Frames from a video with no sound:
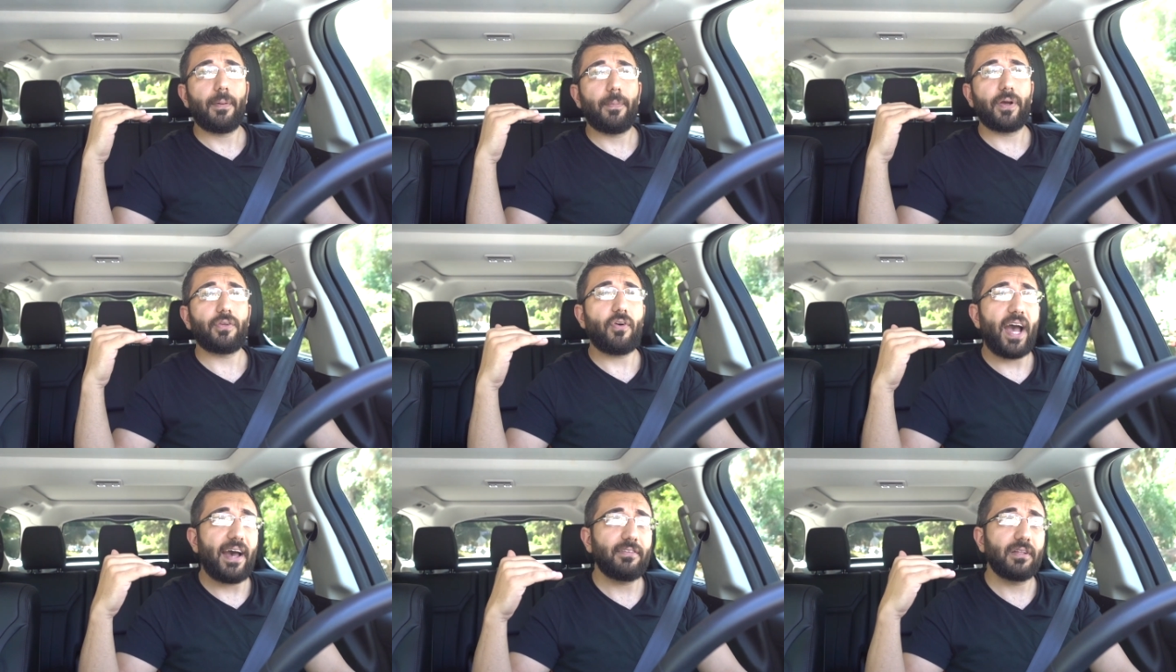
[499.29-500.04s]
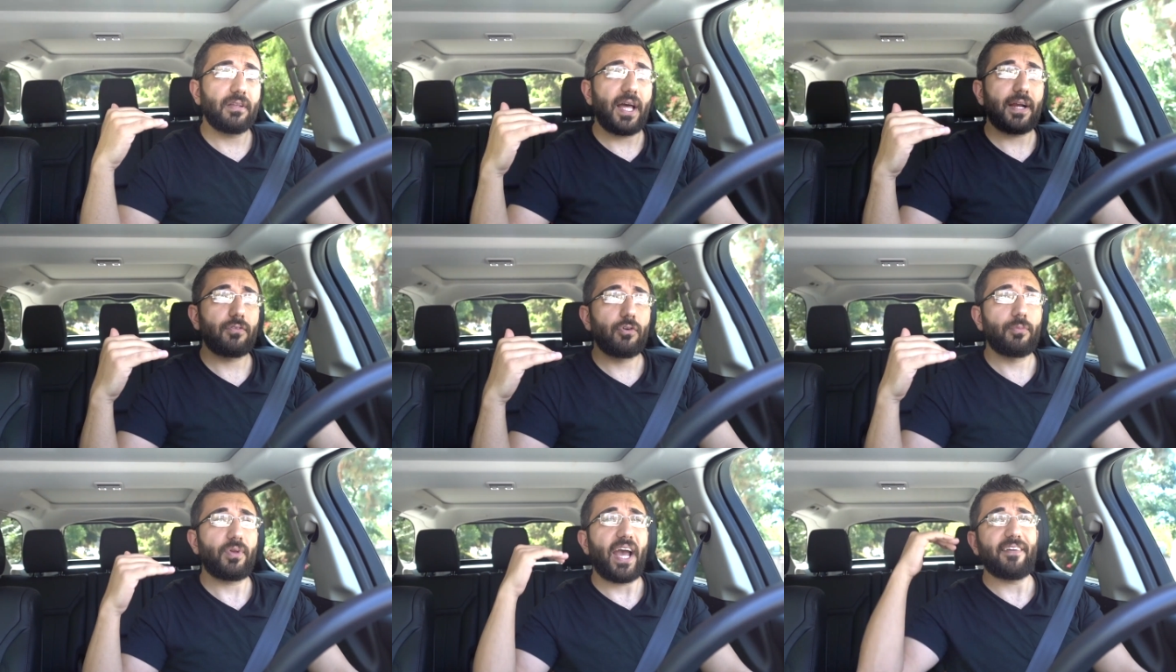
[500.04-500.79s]
but you have the leg
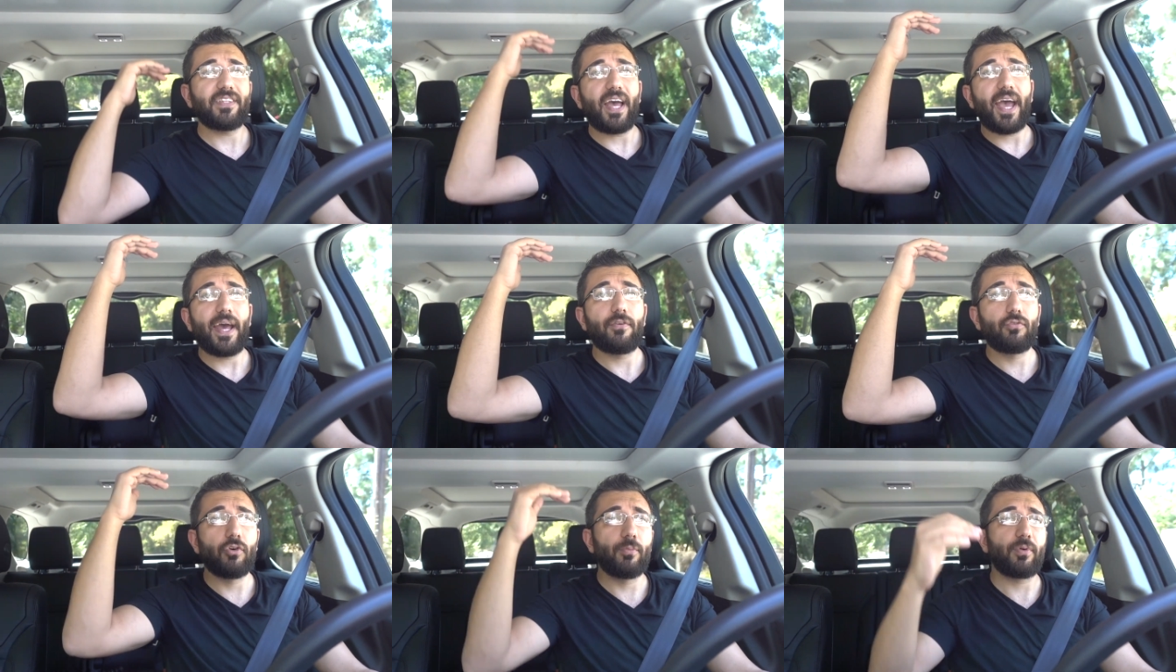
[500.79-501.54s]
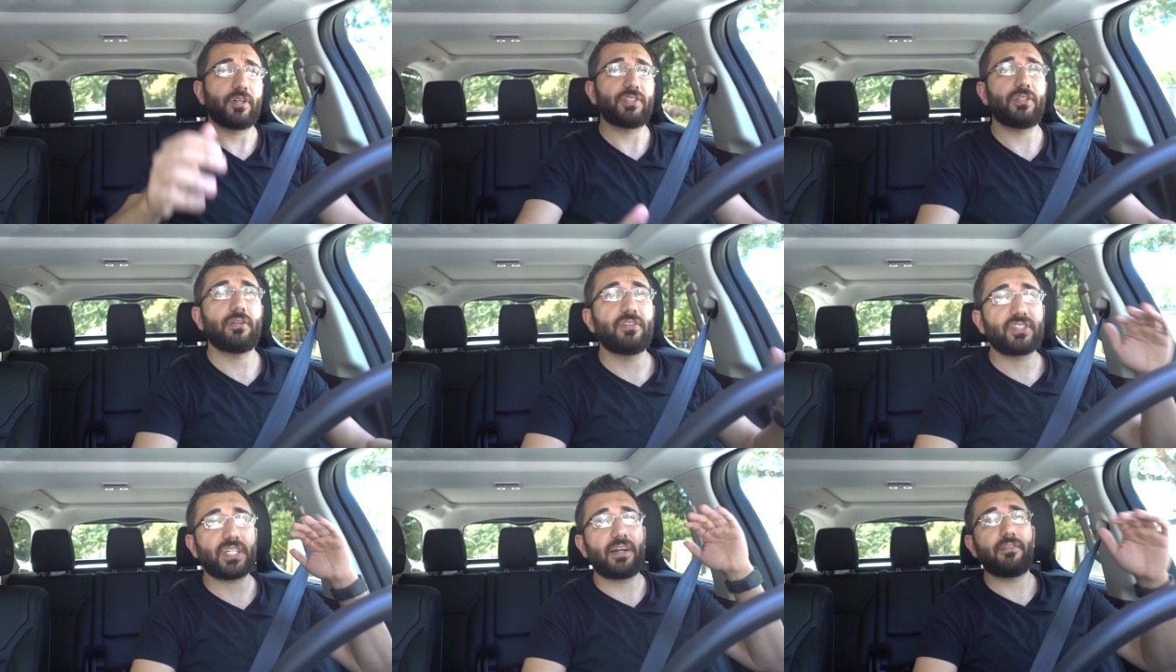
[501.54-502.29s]
room, you have the headroom, because you know
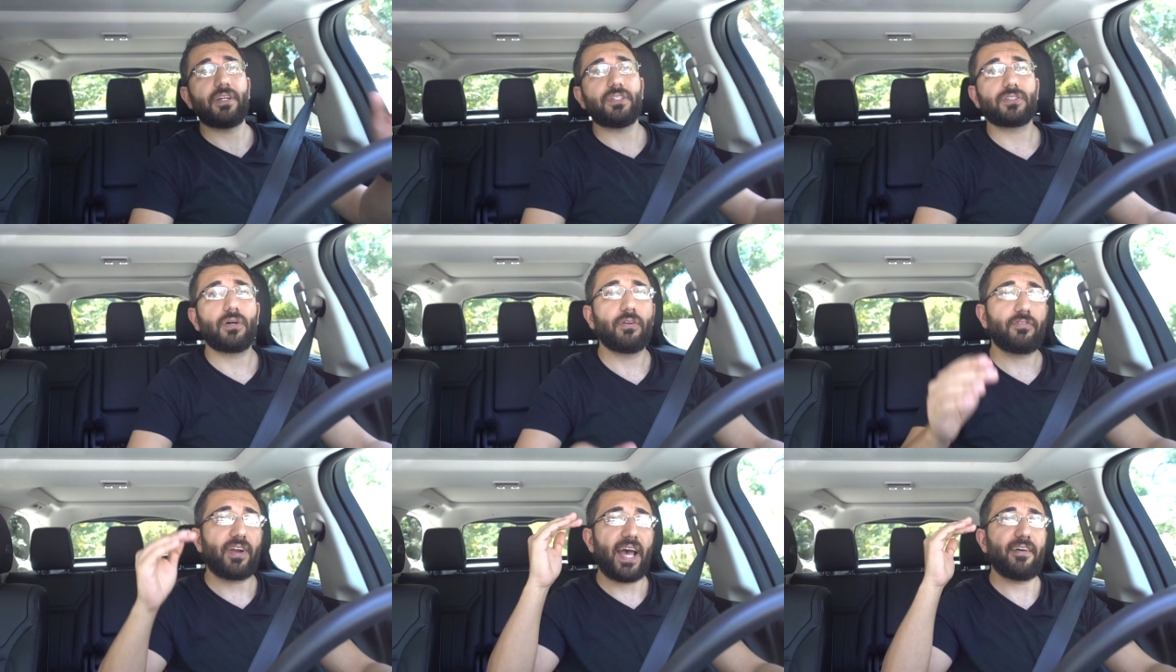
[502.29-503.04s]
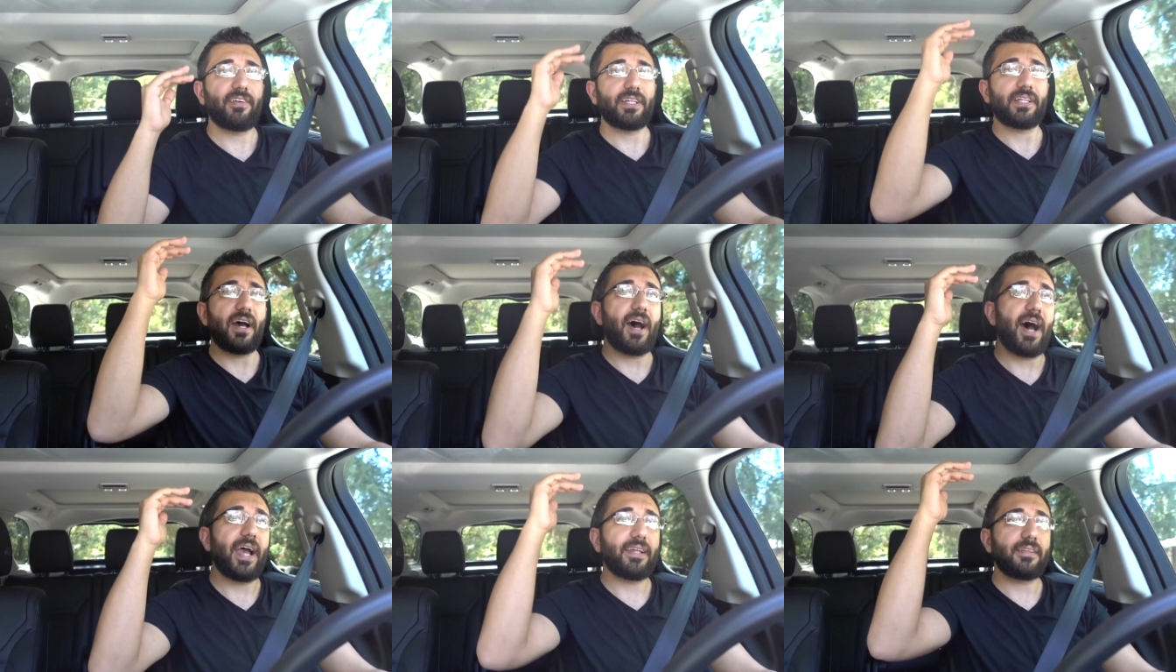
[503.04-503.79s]
Discovery is known for having the
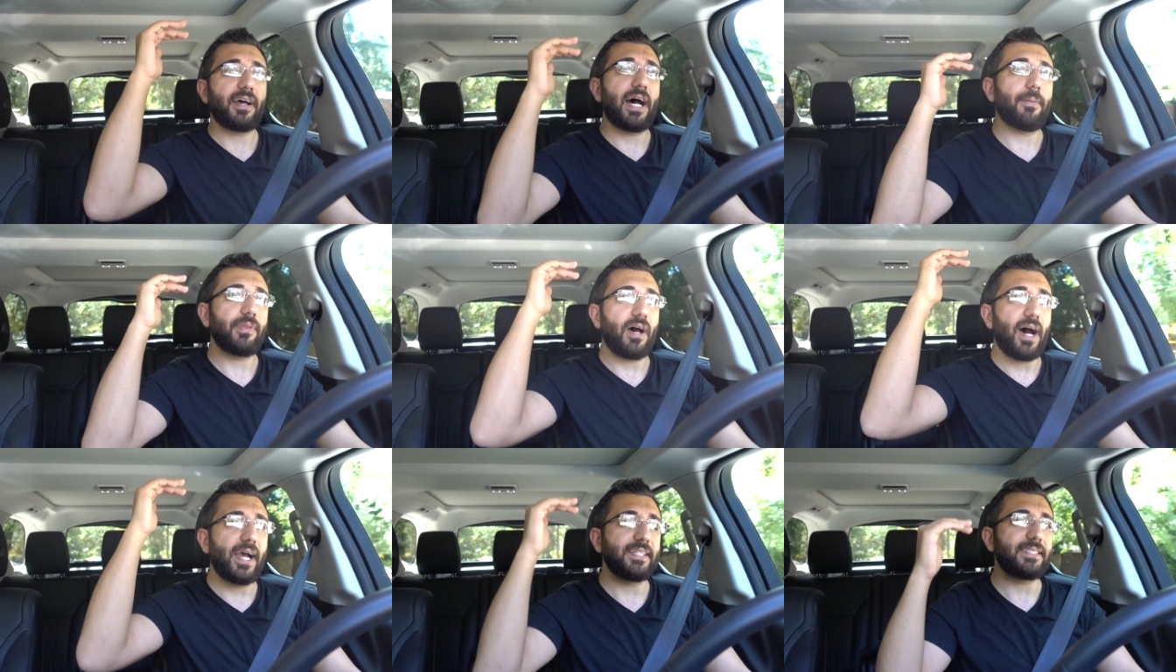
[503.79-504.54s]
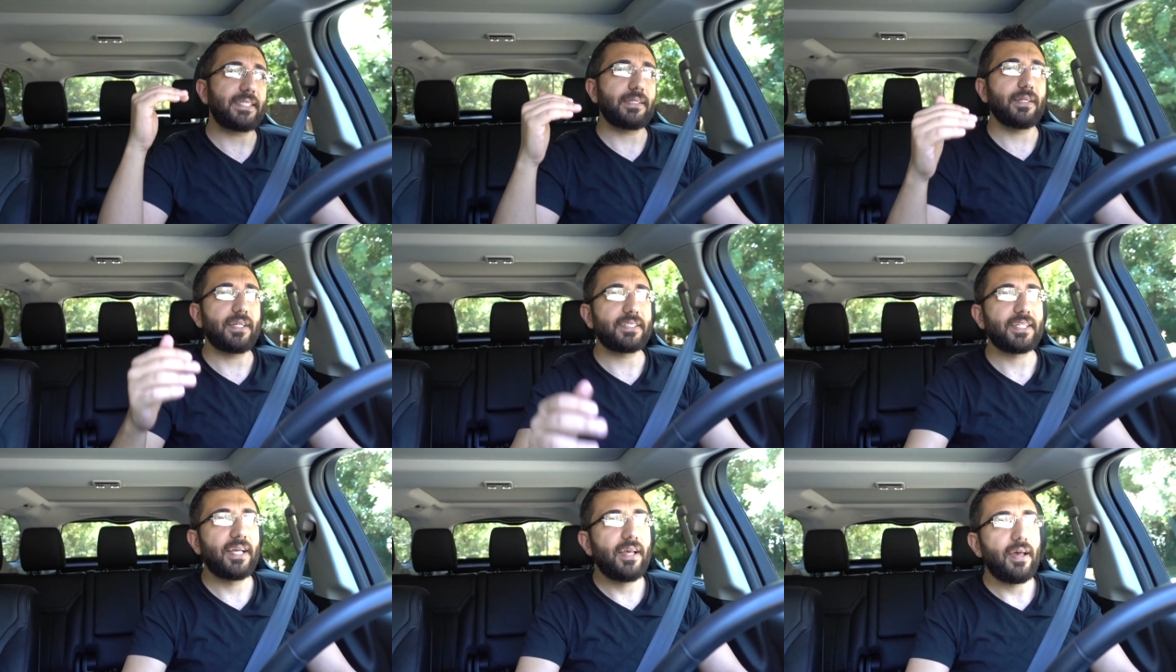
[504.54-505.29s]
high top, the high ceilings.